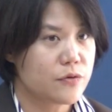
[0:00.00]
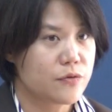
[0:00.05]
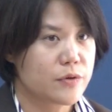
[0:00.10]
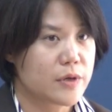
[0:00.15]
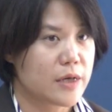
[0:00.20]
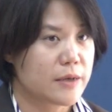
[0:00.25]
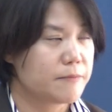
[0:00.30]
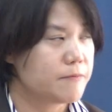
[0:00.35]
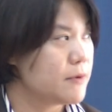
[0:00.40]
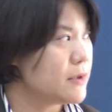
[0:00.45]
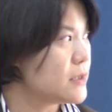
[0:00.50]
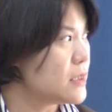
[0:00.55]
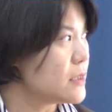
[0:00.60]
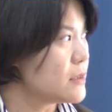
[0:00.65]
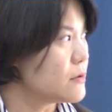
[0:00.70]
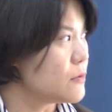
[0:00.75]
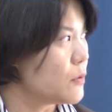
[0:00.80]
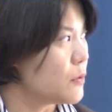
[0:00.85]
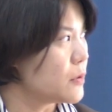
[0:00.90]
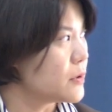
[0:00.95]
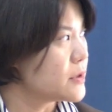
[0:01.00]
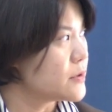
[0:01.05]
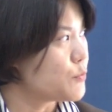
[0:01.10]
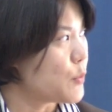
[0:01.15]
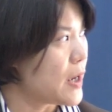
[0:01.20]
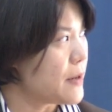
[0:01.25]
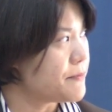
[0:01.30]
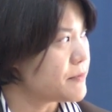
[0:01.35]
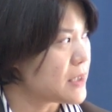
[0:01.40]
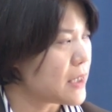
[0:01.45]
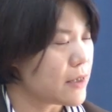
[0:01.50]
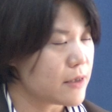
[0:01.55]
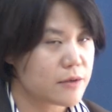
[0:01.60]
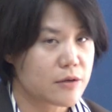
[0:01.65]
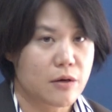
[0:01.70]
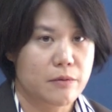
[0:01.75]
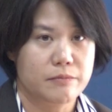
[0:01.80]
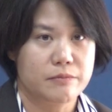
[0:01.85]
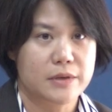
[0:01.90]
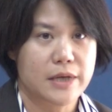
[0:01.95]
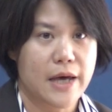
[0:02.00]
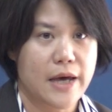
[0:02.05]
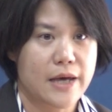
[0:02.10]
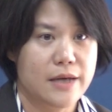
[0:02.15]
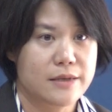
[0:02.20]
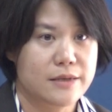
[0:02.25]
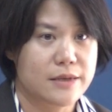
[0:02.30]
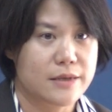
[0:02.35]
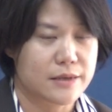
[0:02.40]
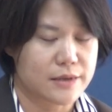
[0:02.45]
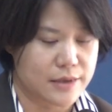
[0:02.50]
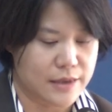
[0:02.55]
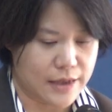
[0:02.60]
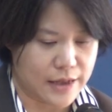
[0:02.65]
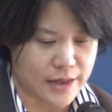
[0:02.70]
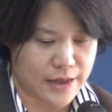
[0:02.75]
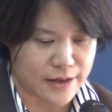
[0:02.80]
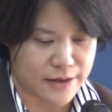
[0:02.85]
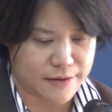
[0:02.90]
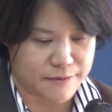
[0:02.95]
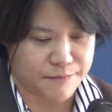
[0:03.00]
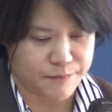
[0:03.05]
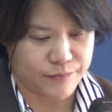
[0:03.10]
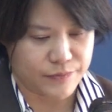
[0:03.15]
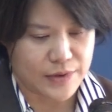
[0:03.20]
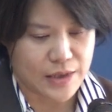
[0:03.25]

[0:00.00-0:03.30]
you can visit the website of KDCA.